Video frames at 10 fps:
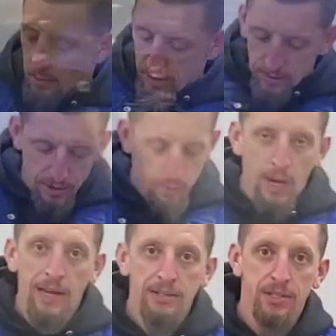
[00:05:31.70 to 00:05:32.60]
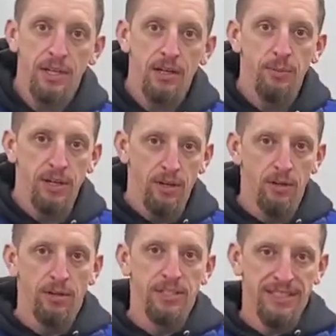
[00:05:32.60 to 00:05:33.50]
So what you just watched in a
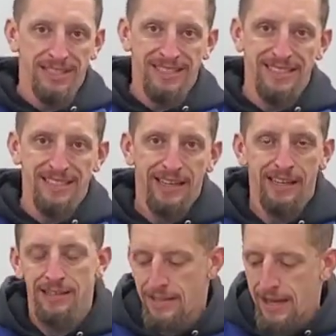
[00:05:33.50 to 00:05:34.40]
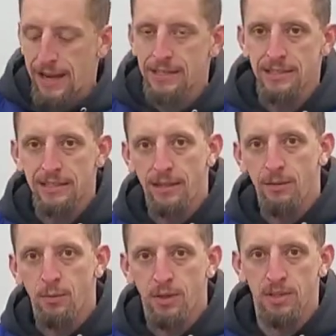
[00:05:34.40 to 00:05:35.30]
mere 60 seconds
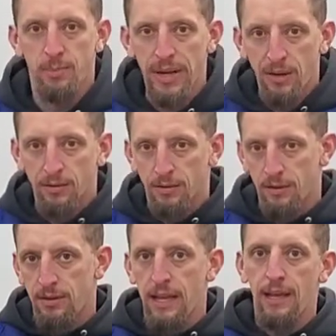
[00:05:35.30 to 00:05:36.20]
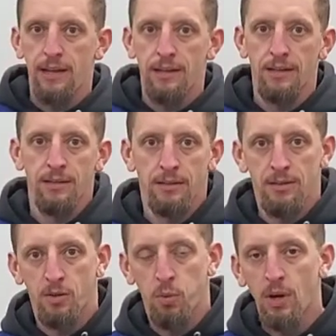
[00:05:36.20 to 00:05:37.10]
actually was about 10
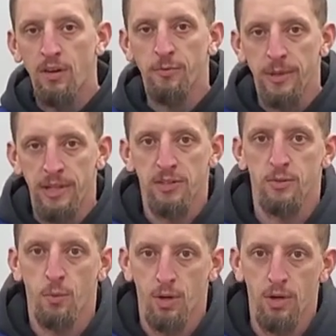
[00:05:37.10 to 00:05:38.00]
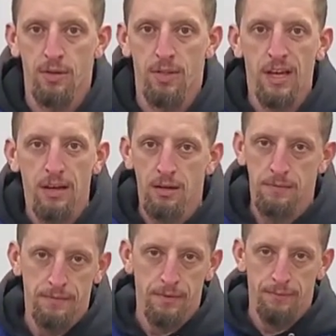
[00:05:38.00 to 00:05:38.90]
to 12 minutes worth
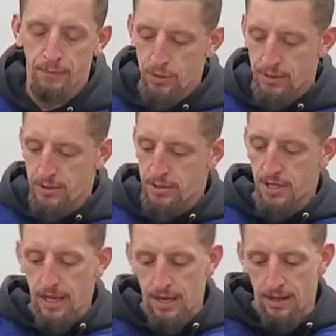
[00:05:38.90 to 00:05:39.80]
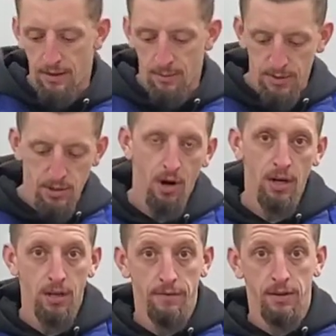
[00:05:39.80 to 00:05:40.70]
of footage, and the
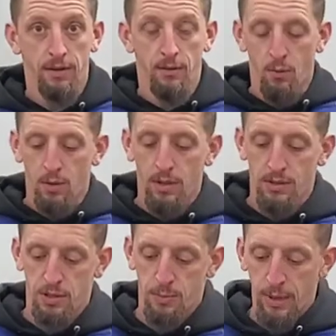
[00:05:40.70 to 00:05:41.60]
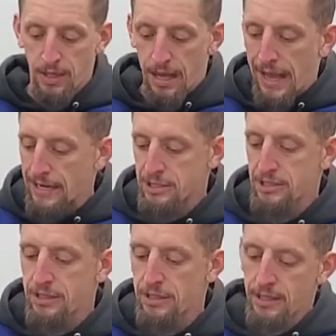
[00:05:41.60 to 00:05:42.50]
majority of it was spent
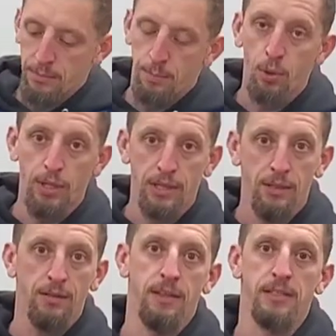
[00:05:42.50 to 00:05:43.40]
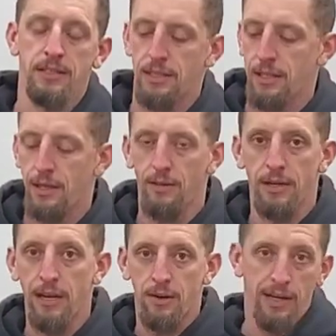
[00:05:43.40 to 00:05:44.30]
actually in putting this together.
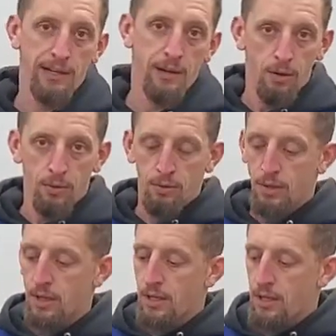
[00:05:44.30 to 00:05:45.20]
Now, I know